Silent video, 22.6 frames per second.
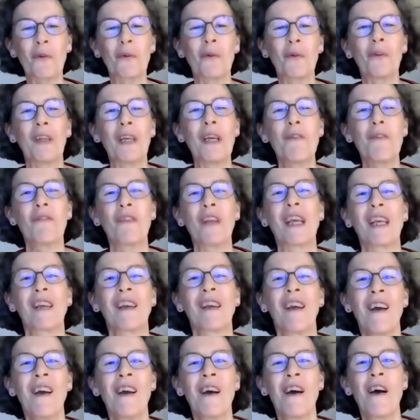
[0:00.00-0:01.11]
evening.
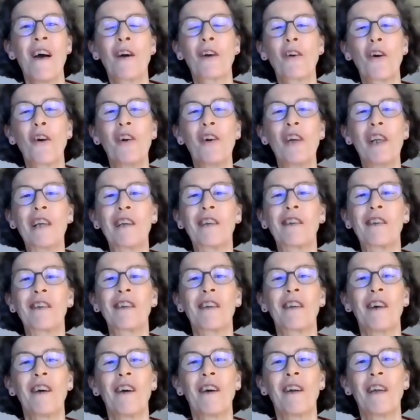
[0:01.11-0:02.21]
Colleagues,
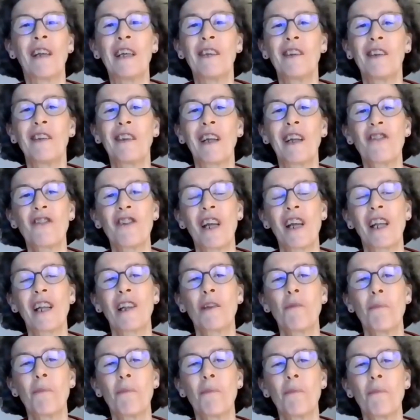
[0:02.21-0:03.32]
ladies and
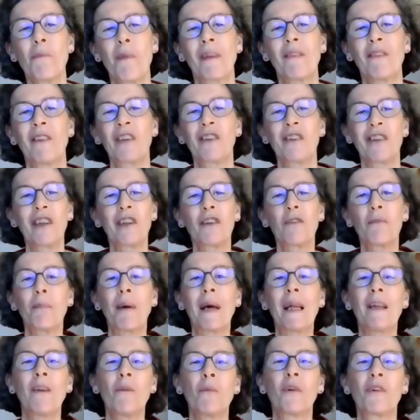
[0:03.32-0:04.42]
gentlemen, this panel
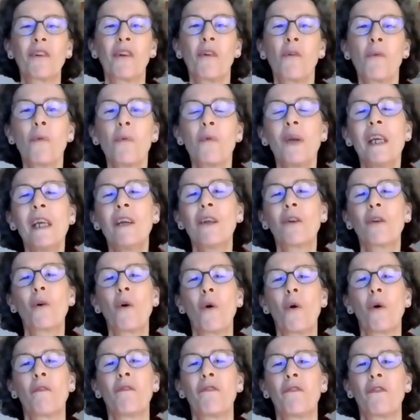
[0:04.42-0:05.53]
was a real
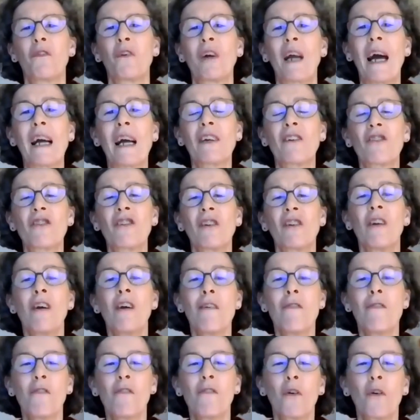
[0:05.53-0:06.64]
call for action,
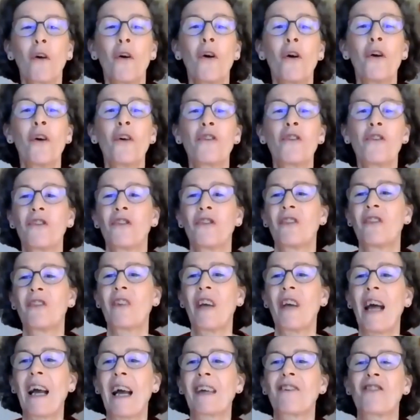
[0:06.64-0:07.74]
for urgent
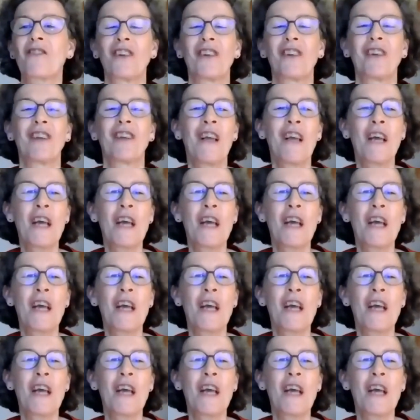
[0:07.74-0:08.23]
action.